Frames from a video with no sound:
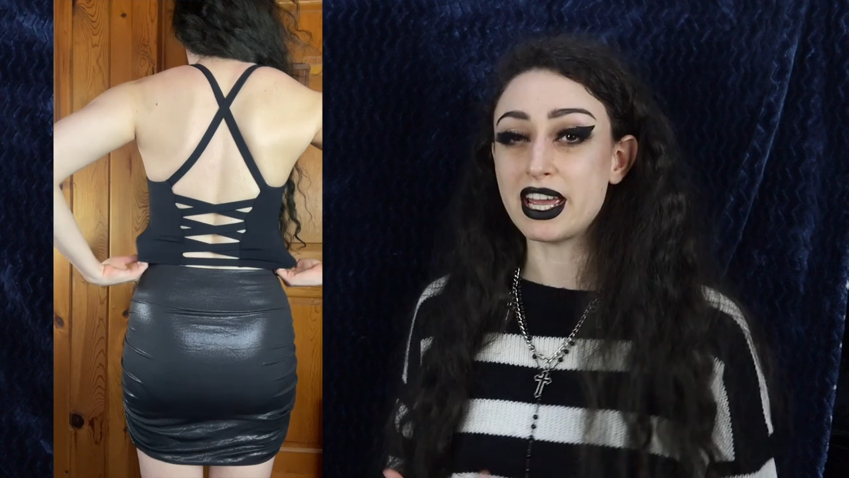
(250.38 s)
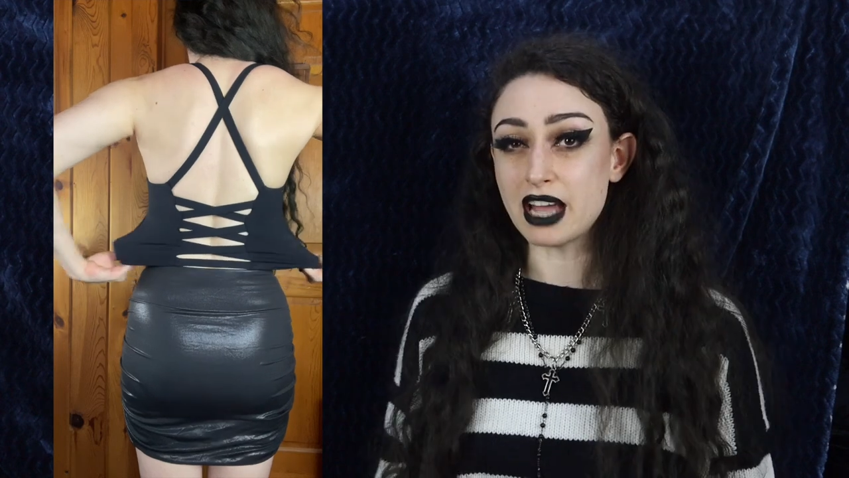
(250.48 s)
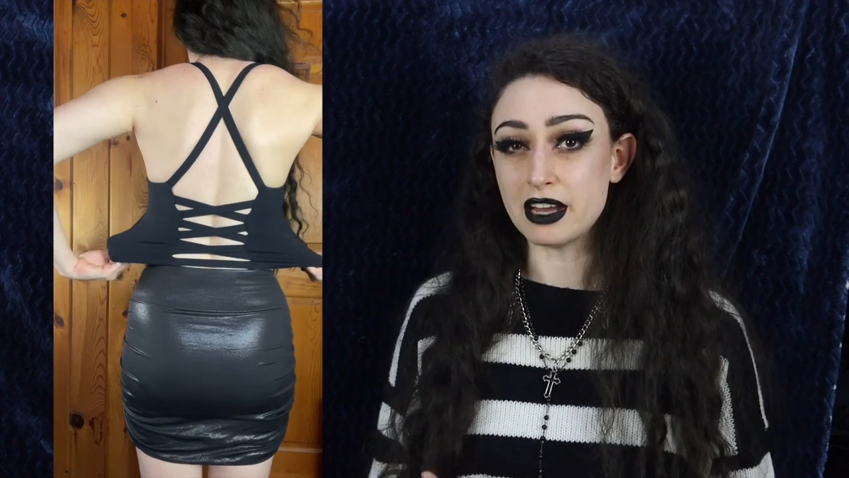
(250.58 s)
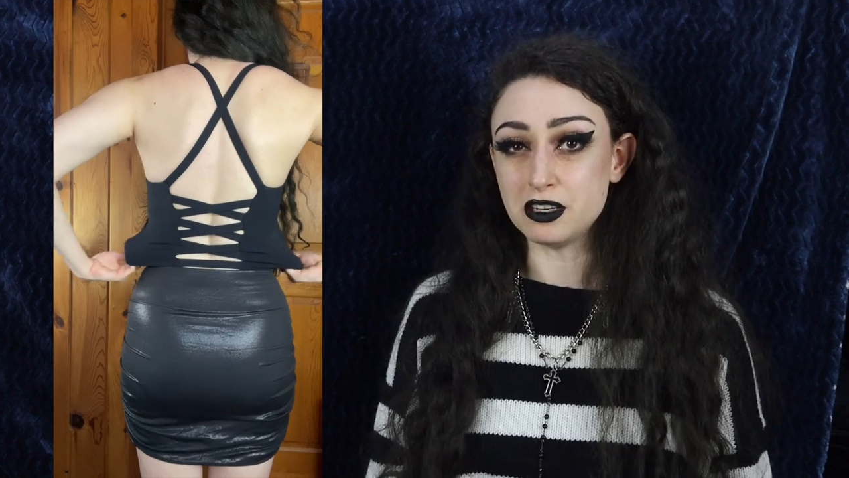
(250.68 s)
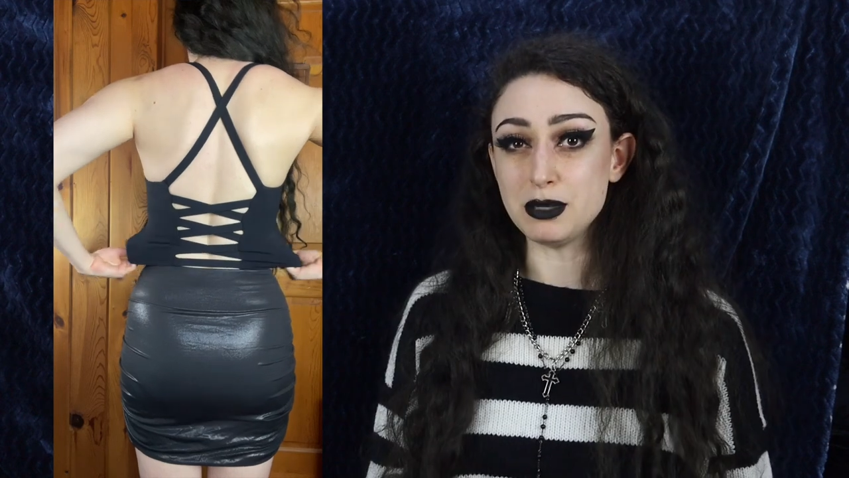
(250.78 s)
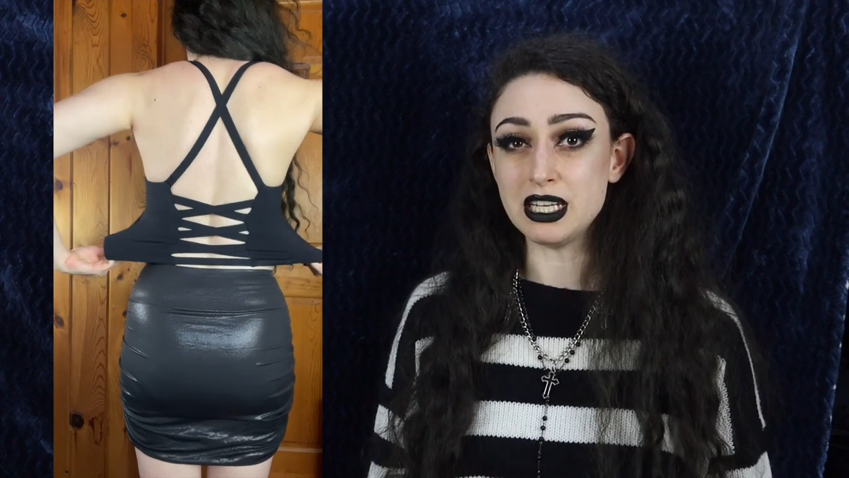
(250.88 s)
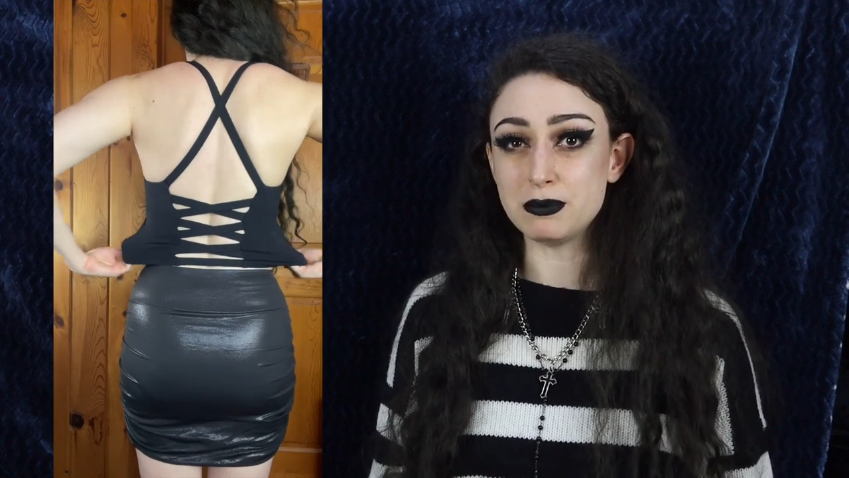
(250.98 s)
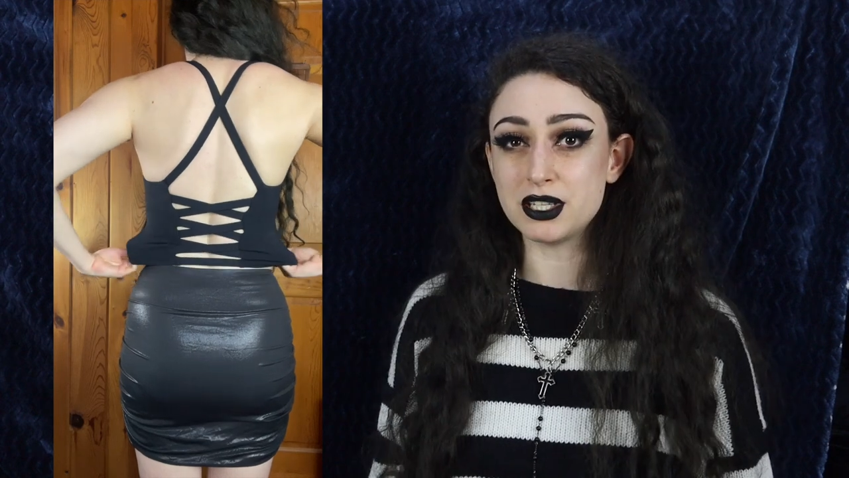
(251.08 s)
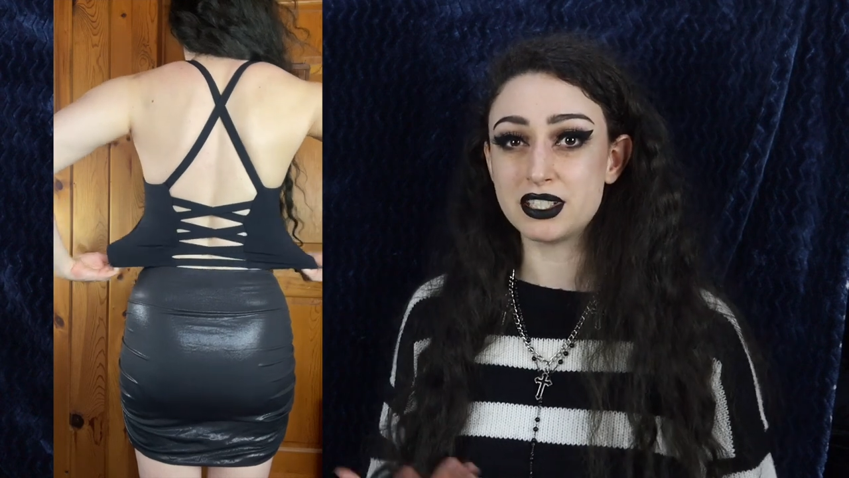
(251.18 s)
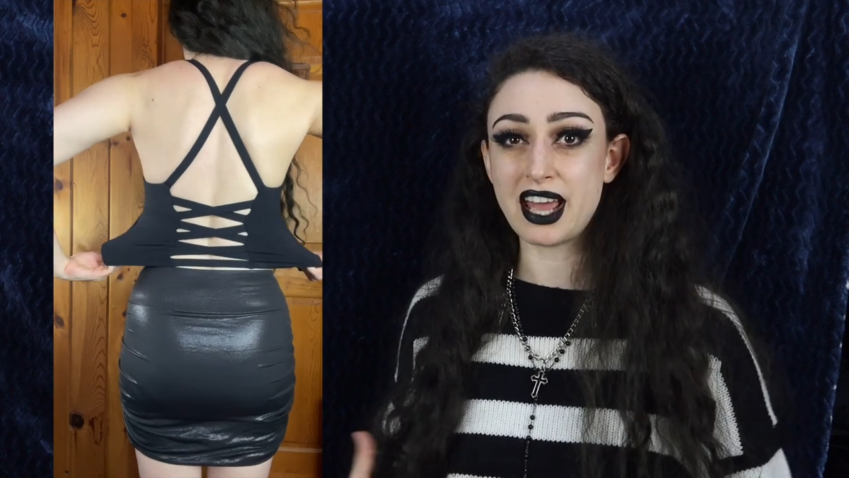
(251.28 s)
I had gotten a
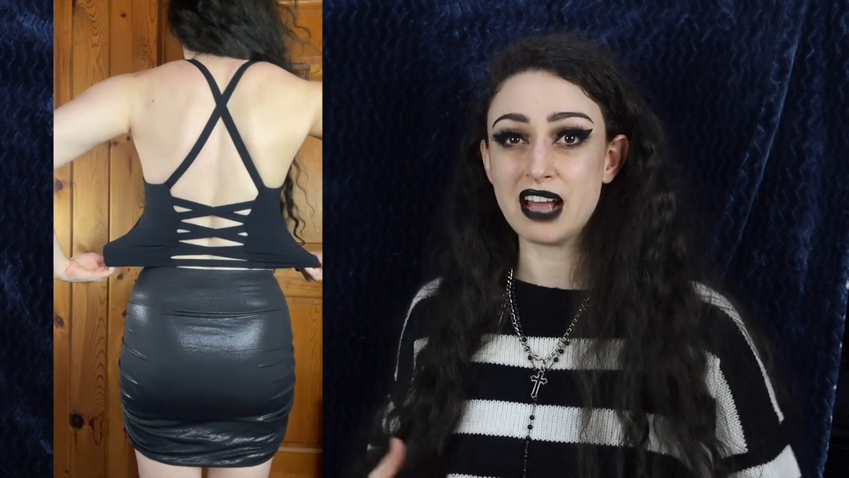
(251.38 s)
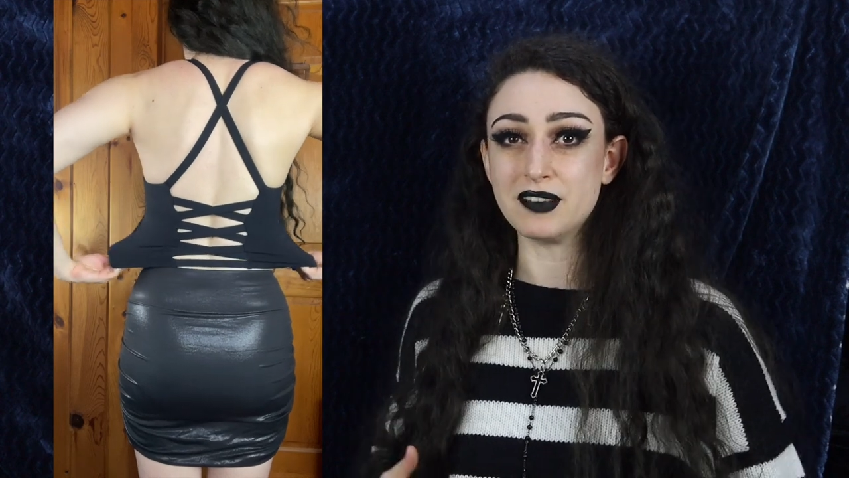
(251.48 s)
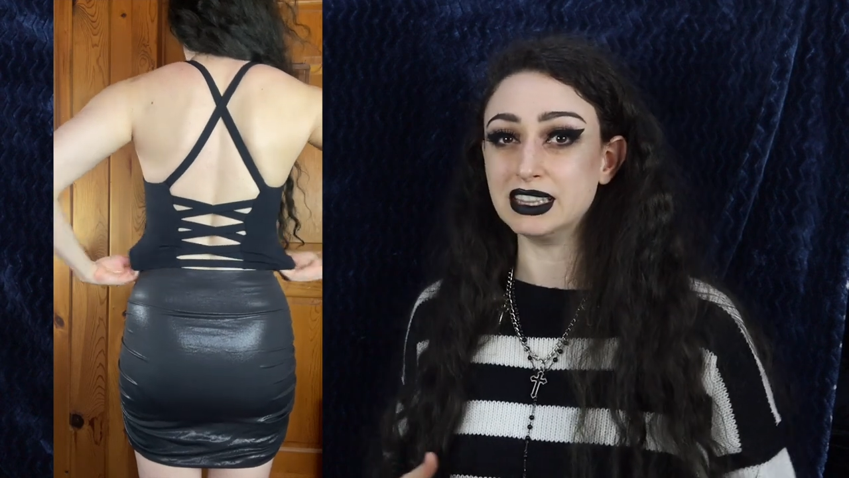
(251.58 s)
medium just to have a